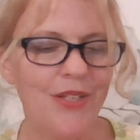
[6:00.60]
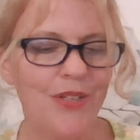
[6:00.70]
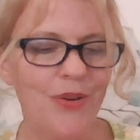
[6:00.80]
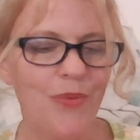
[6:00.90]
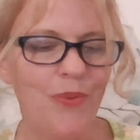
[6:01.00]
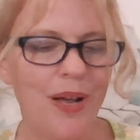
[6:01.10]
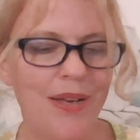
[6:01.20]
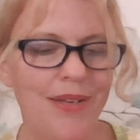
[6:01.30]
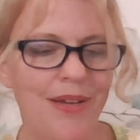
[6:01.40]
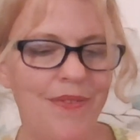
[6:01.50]
to know
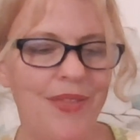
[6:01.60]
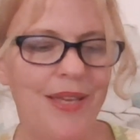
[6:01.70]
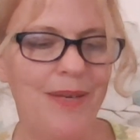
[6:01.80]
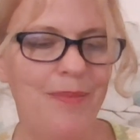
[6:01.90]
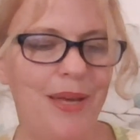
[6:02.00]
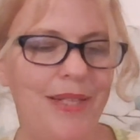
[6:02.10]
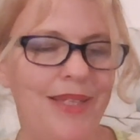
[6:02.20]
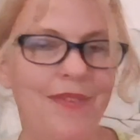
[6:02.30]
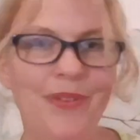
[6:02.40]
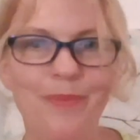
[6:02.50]
one of the
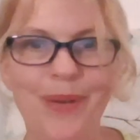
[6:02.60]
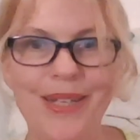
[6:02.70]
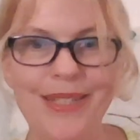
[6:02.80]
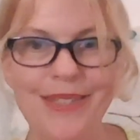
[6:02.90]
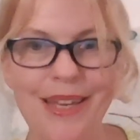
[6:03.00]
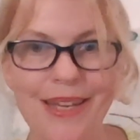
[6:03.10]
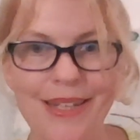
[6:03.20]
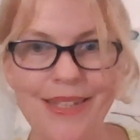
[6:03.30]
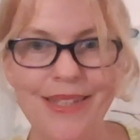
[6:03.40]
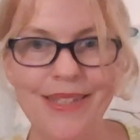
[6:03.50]
inmates even by
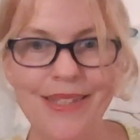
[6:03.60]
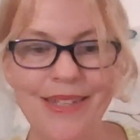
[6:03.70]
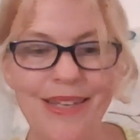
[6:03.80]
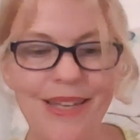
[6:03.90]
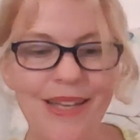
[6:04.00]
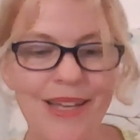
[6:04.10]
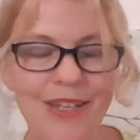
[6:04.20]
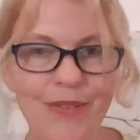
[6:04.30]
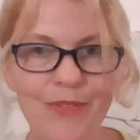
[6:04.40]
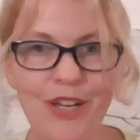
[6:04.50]
sight.
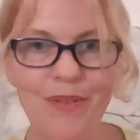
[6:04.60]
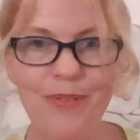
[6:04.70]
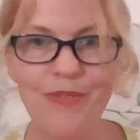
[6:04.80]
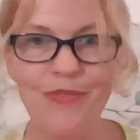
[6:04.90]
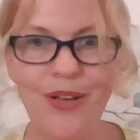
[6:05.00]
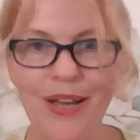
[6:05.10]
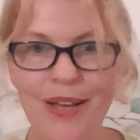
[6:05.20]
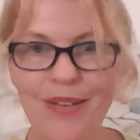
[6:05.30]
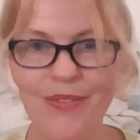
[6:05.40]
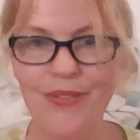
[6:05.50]
End of chapter
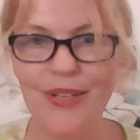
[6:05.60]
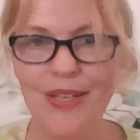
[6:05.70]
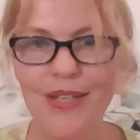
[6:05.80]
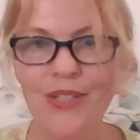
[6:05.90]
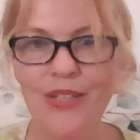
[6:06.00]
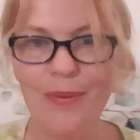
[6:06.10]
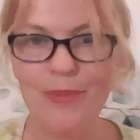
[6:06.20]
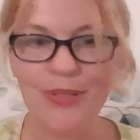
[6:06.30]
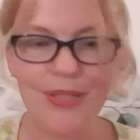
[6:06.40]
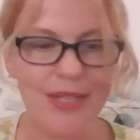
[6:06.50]
5.
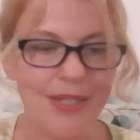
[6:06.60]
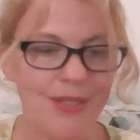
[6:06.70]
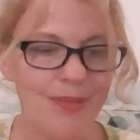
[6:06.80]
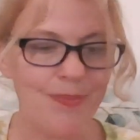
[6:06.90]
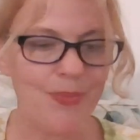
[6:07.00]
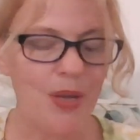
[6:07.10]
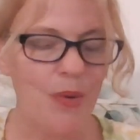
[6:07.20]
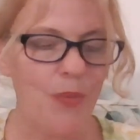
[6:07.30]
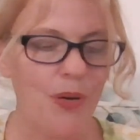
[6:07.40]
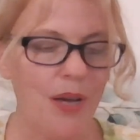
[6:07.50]
Chapter 6.
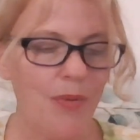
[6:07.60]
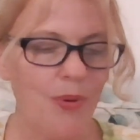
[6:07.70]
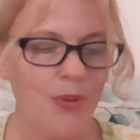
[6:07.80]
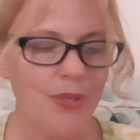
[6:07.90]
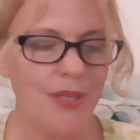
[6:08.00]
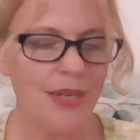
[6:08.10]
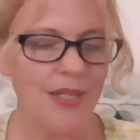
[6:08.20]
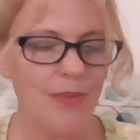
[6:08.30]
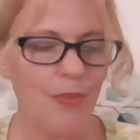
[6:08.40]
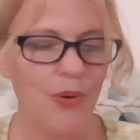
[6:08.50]
When I rose the
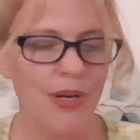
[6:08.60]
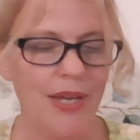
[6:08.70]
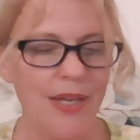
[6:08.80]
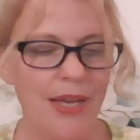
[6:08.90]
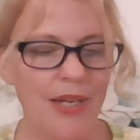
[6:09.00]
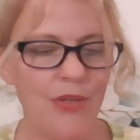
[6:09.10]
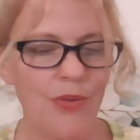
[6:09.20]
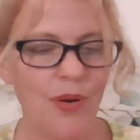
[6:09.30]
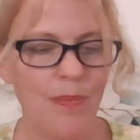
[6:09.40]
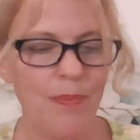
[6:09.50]
next morning and
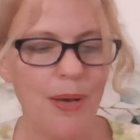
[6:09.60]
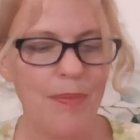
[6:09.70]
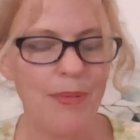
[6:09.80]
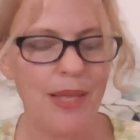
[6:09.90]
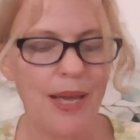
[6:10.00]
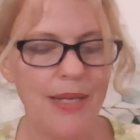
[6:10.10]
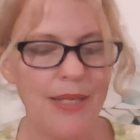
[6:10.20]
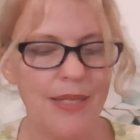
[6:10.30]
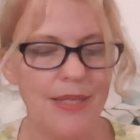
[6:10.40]
drew up my blind, the